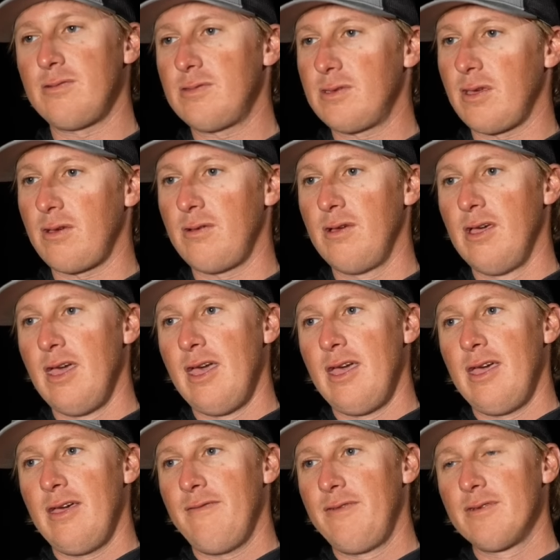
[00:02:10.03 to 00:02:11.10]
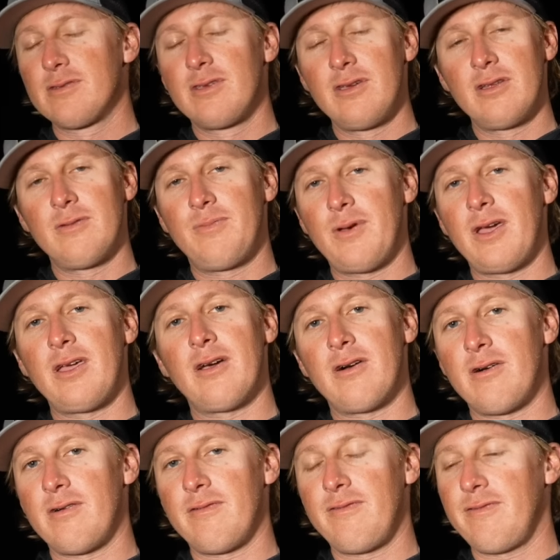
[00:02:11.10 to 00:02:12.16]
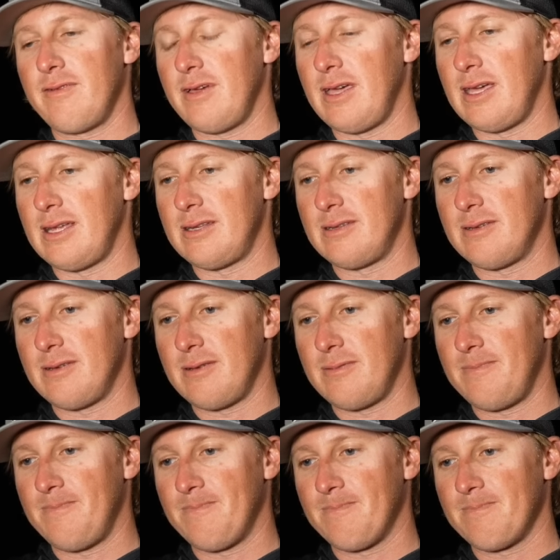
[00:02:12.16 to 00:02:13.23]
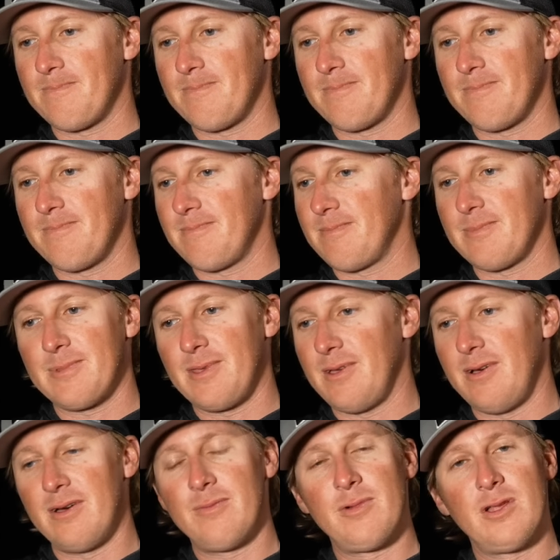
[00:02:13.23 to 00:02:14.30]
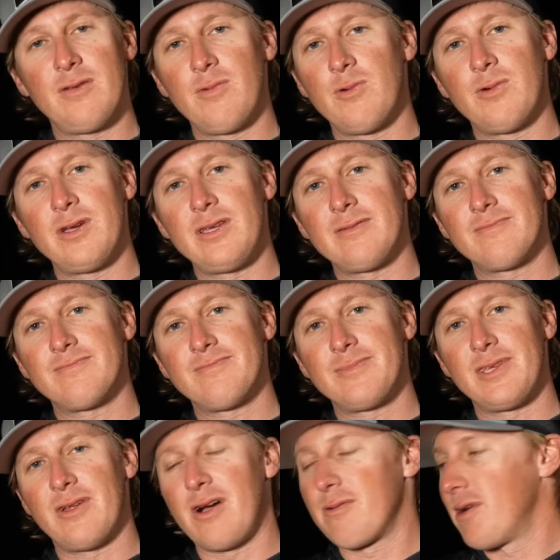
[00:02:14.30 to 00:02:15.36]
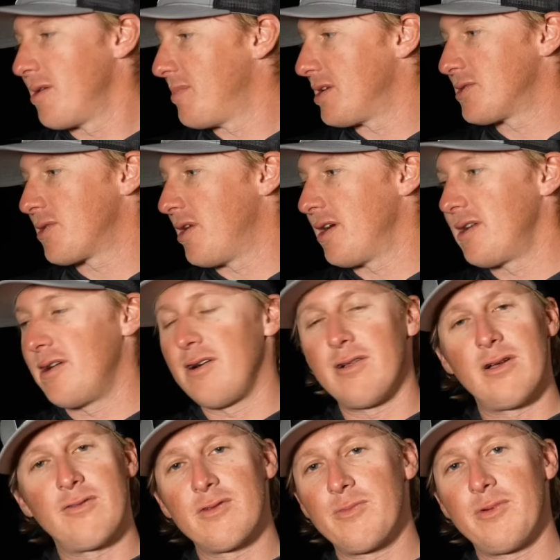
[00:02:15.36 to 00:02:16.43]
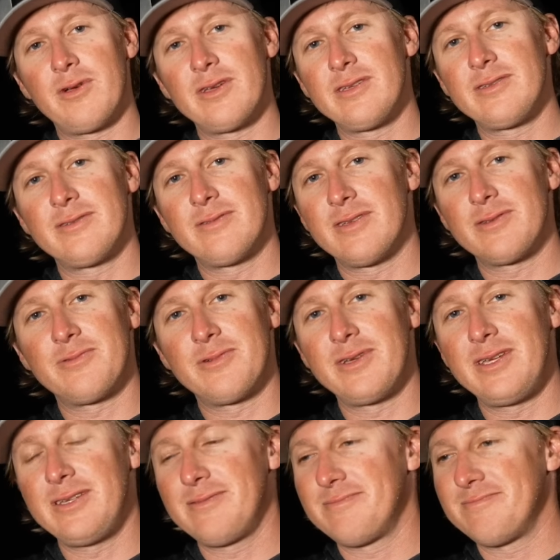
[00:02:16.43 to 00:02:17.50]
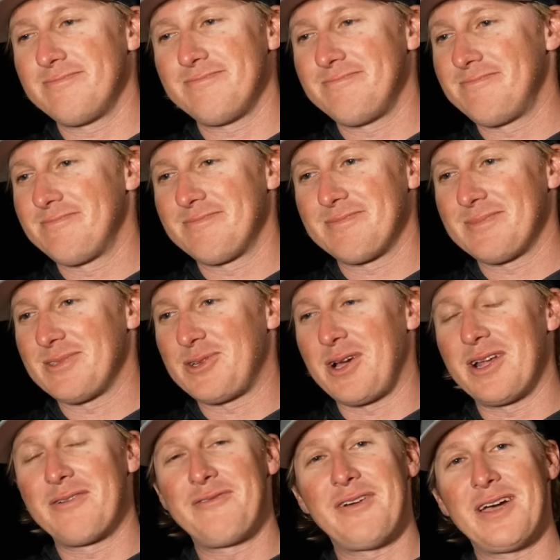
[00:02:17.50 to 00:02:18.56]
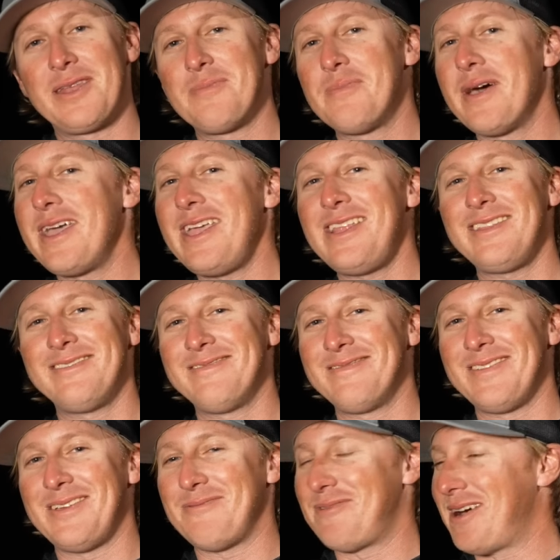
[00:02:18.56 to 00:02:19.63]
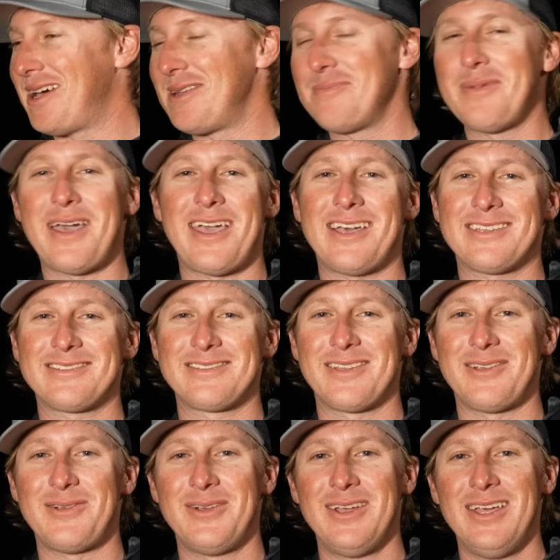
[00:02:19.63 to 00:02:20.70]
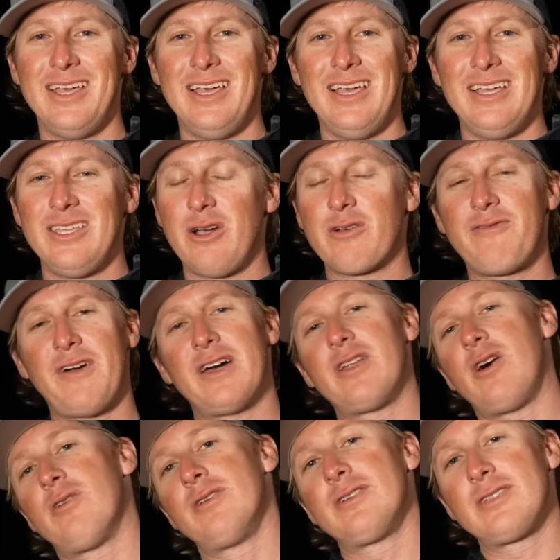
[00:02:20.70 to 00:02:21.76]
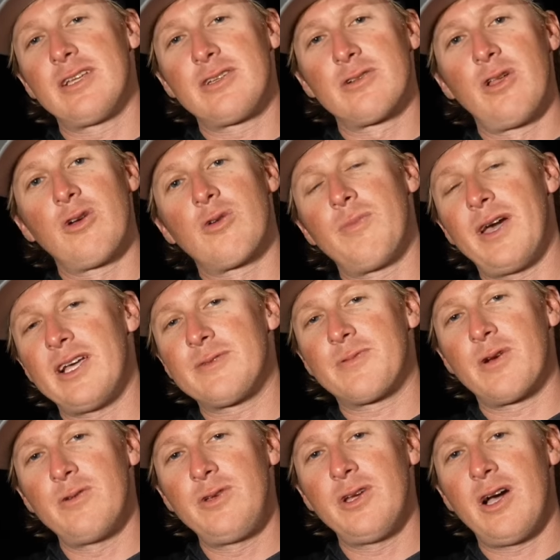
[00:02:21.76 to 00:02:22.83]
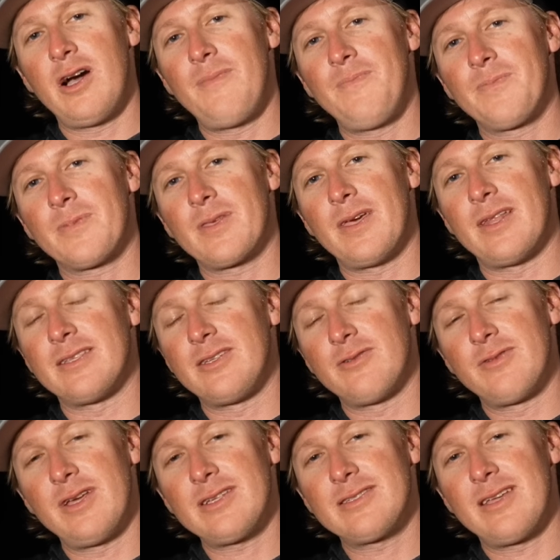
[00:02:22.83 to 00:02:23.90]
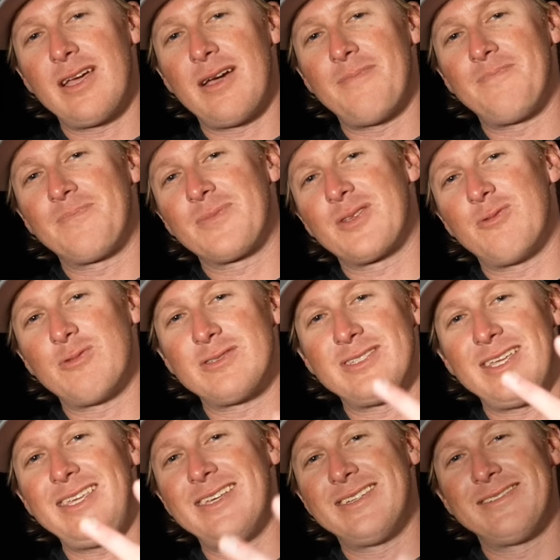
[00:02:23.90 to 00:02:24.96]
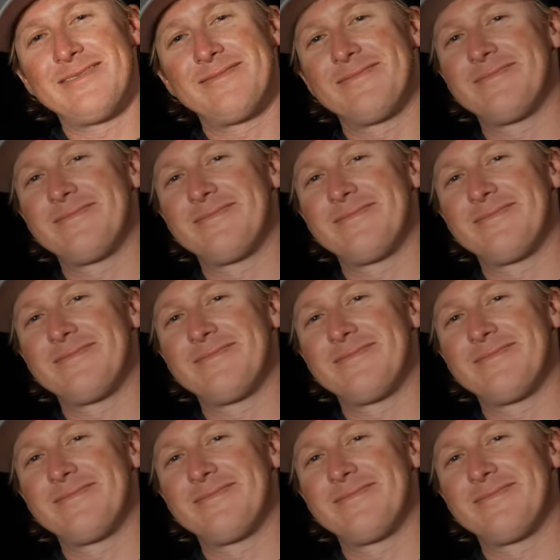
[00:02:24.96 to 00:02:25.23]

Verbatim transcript: So it feels good to pay off, and uh, unbelievable week. You know, I ran my Triton all over the place this week, trying to find a bait and find a bass. So y'all can find all this at your local Bass Pro Shop. And until next time, we'll see you.